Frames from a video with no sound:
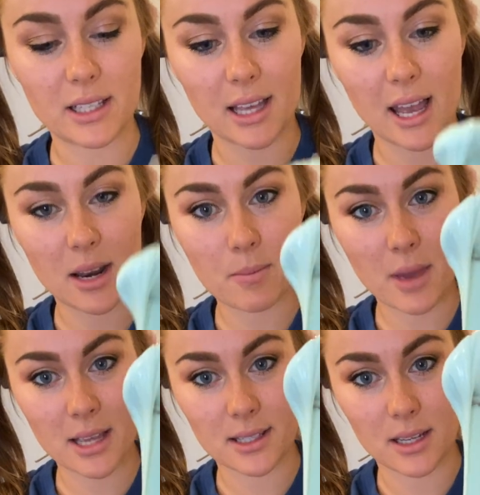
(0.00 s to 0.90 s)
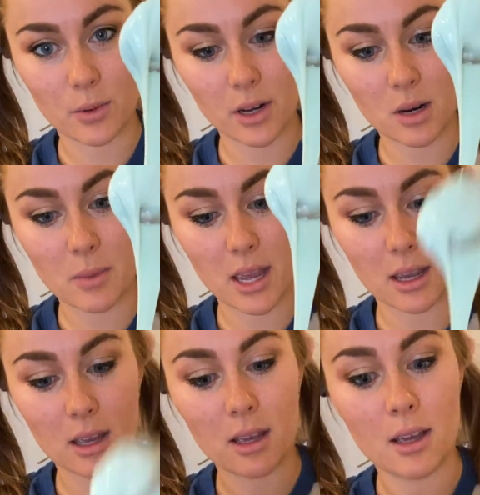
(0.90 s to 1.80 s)
It's kind of messy. We're going to
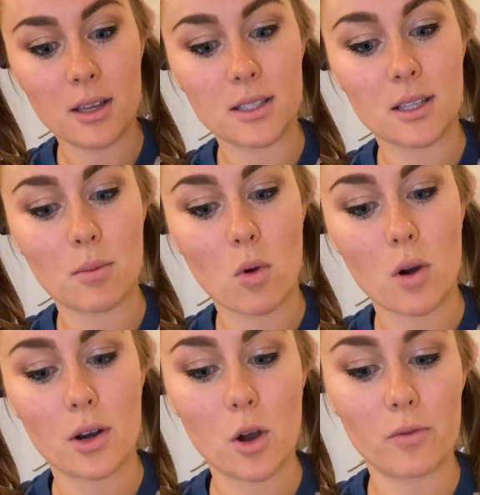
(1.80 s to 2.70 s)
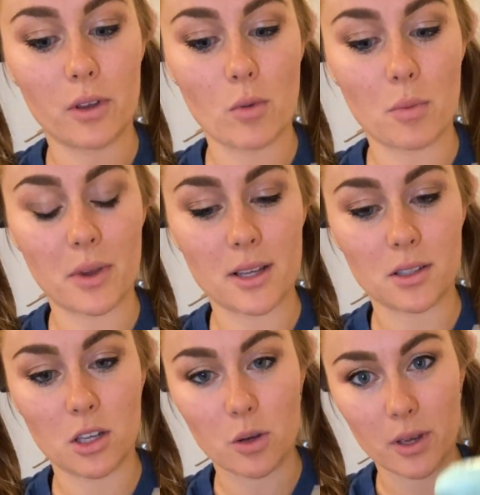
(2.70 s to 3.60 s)
make some more and hopefully it won't be as
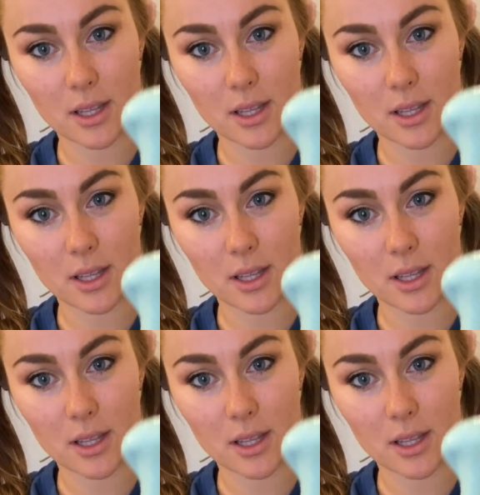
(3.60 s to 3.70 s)
gooey.